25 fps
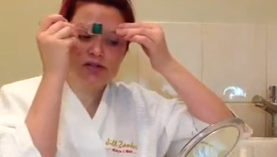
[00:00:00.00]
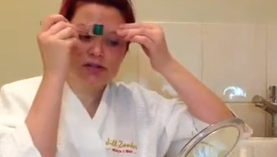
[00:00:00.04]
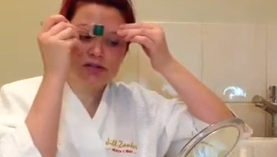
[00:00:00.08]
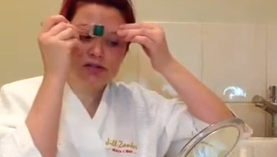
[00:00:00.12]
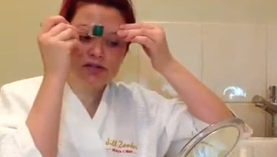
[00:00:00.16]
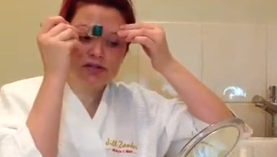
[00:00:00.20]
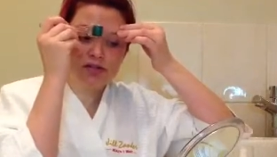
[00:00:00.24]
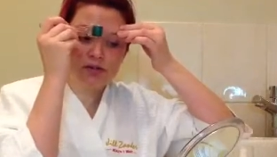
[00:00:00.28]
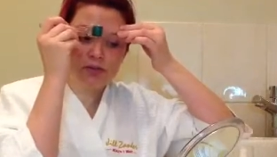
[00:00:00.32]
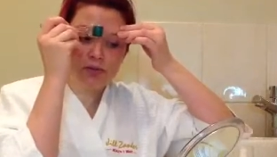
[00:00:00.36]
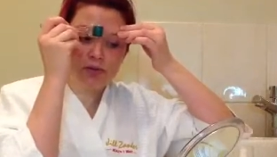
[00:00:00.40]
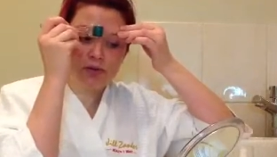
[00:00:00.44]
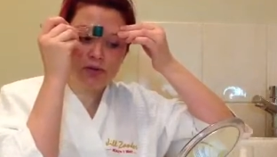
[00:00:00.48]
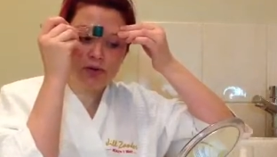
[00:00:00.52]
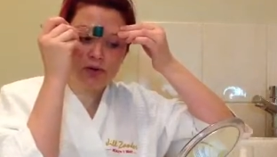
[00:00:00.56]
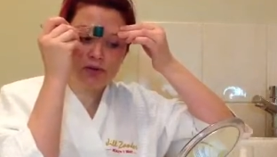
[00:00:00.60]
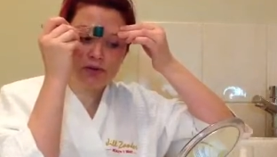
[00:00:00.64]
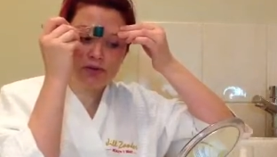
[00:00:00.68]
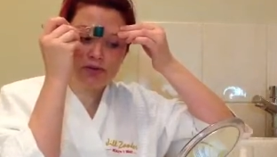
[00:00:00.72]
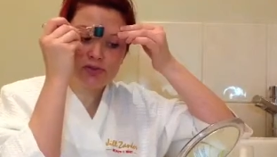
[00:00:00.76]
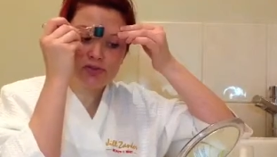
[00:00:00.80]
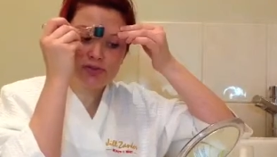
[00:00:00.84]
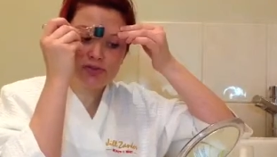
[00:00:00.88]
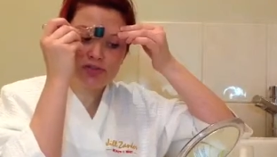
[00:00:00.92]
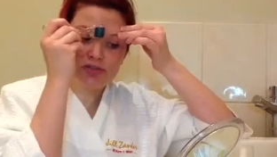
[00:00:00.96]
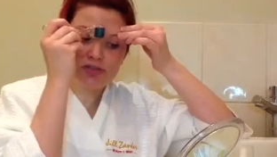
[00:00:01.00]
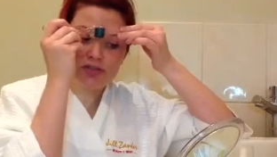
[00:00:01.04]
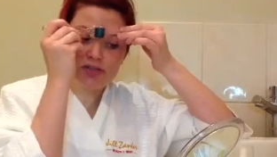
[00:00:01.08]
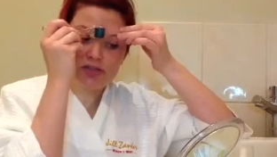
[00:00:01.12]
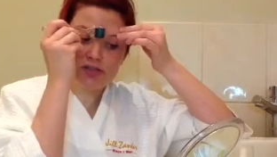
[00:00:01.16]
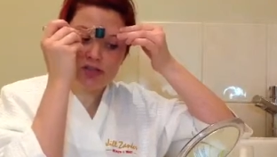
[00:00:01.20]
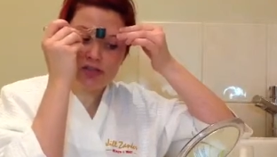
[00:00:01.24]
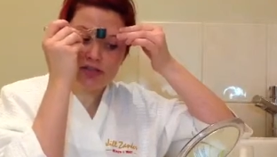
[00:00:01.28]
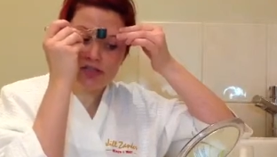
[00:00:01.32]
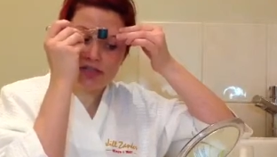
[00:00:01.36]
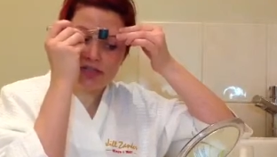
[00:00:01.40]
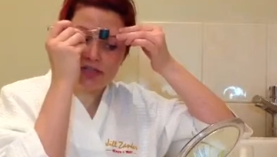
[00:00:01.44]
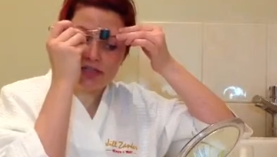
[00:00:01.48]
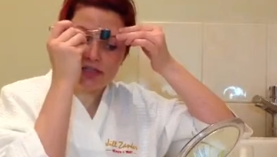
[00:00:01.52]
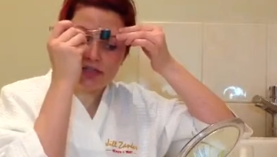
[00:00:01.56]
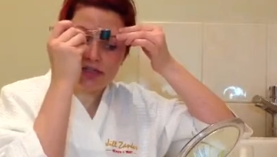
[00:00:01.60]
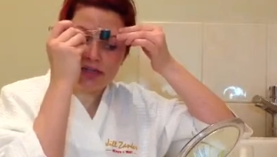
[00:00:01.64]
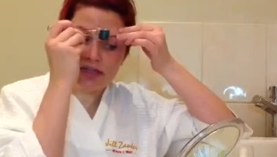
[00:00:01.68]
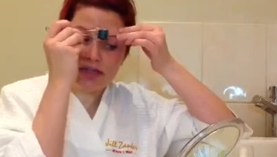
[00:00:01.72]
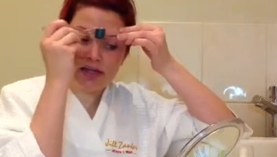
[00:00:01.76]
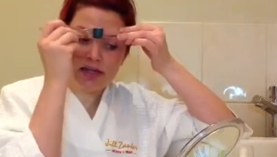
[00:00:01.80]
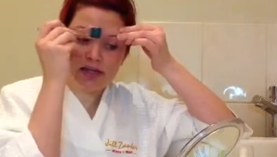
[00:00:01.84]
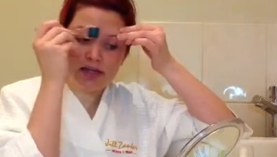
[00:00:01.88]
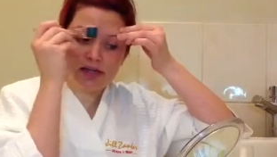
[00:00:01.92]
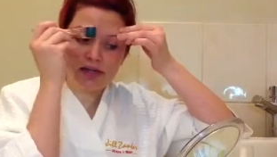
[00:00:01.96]
So we'll hold on to the skin
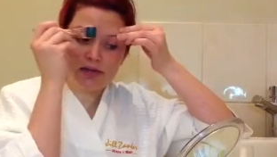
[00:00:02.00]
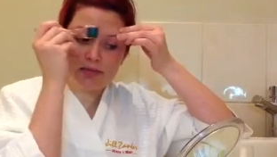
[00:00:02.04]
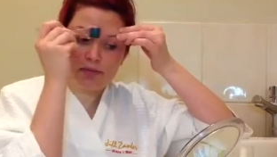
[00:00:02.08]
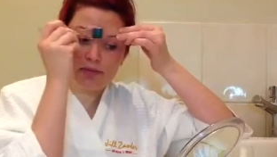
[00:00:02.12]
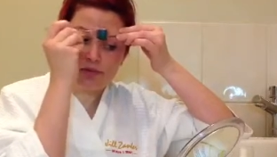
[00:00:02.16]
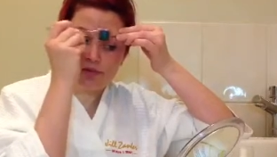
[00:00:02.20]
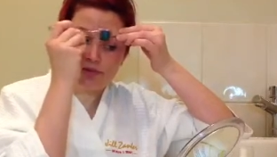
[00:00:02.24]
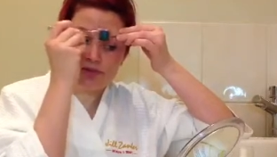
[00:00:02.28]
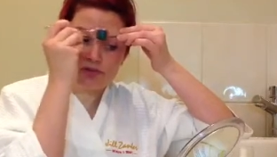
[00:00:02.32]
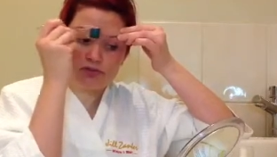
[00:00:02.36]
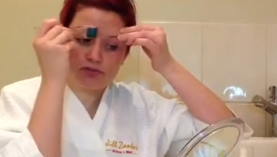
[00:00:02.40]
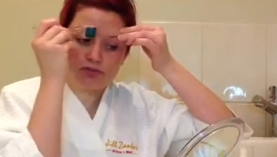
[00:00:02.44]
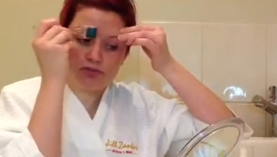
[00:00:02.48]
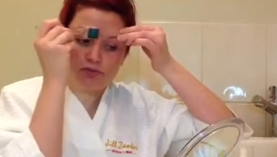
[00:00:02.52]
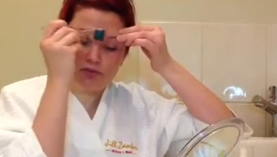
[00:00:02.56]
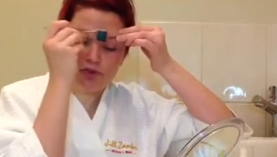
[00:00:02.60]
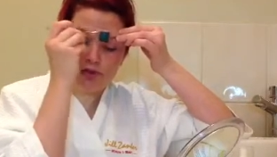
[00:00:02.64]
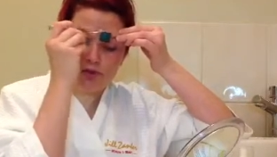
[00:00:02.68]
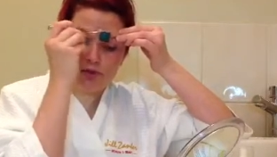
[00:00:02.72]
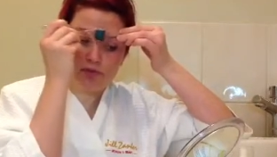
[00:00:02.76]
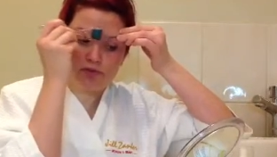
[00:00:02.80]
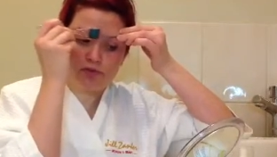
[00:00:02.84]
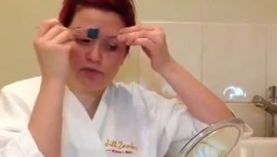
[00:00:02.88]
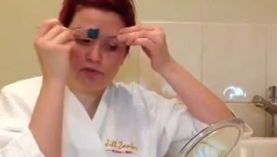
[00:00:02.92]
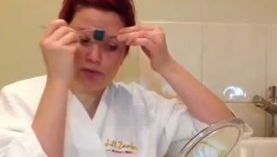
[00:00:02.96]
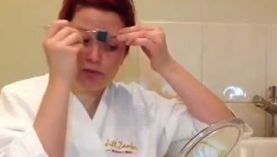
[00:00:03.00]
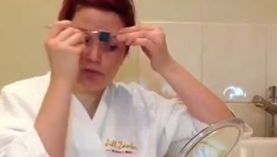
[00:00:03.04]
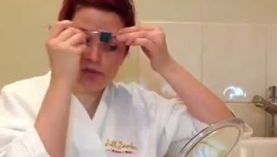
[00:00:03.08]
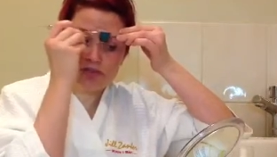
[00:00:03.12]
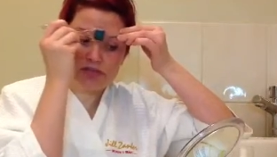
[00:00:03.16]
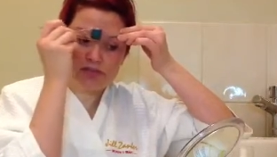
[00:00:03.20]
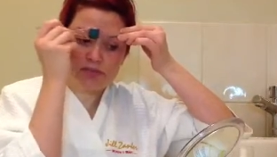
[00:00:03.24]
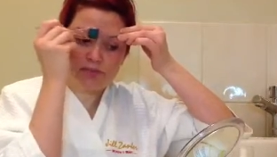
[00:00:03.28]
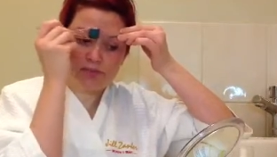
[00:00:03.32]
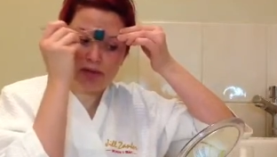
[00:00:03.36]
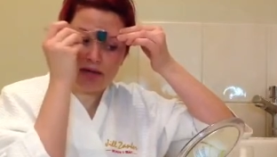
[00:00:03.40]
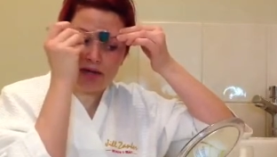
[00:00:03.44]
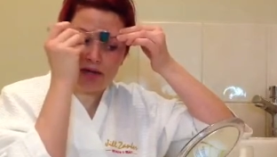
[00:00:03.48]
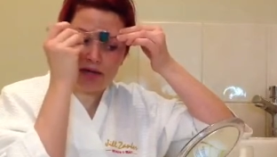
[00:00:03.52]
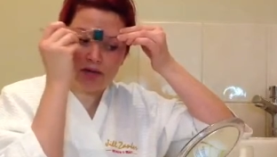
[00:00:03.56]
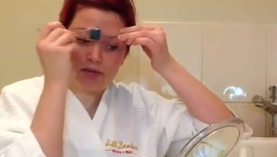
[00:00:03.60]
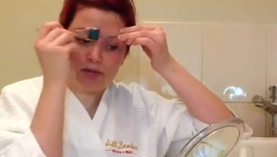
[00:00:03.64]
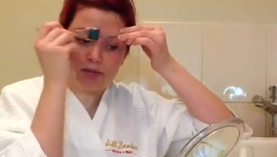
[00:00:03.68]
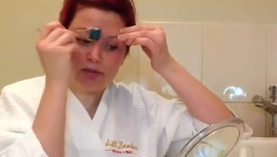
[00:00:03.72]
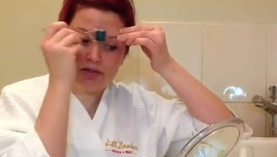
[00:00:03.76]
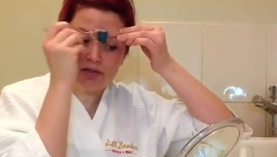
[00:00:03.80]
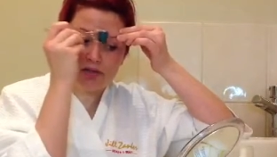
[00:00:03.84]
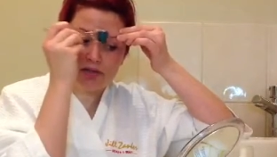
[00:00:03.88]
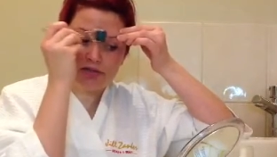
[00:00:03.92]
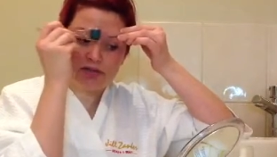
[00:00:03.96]
there, and we'll just roll forwards and
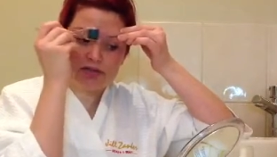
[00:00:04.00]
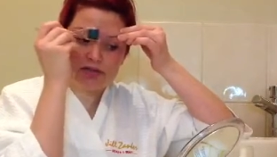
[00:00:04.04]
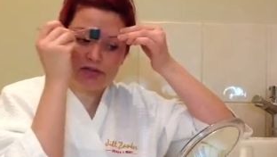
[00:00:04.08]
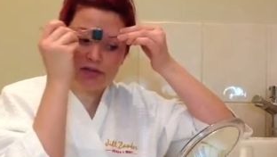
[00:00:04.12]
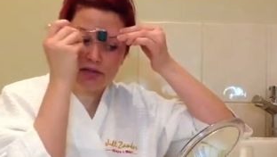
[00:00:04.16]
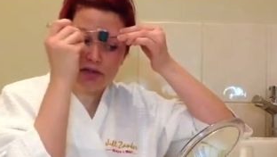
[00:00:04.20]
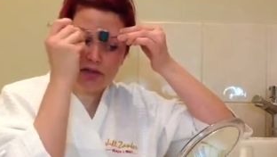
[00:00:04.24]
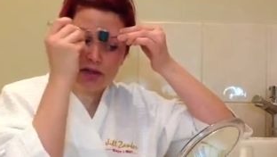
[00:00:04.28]
backwards.